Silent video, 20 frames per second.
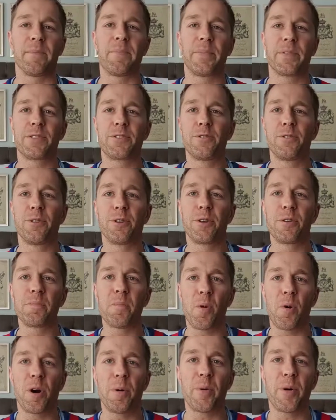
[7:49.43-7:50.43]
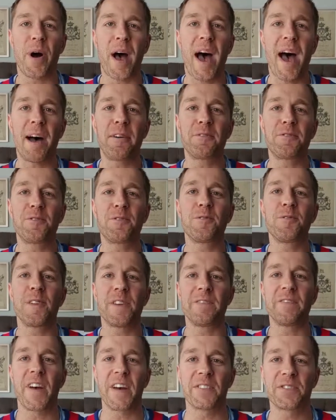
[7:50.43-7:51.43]
To learn more about how to
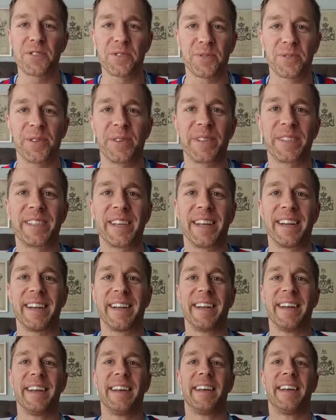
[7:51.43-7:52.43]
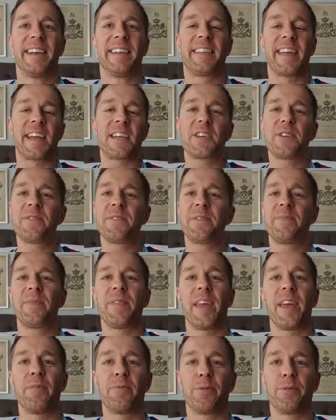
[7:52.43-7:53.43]
invest in real estate. Thank you,
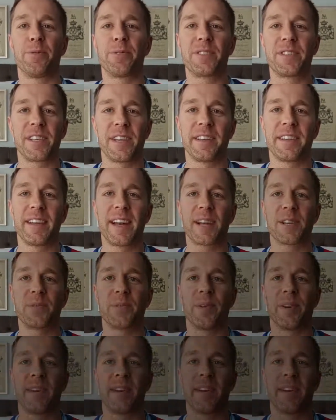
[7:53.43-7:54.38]
and we'll see you at the next one.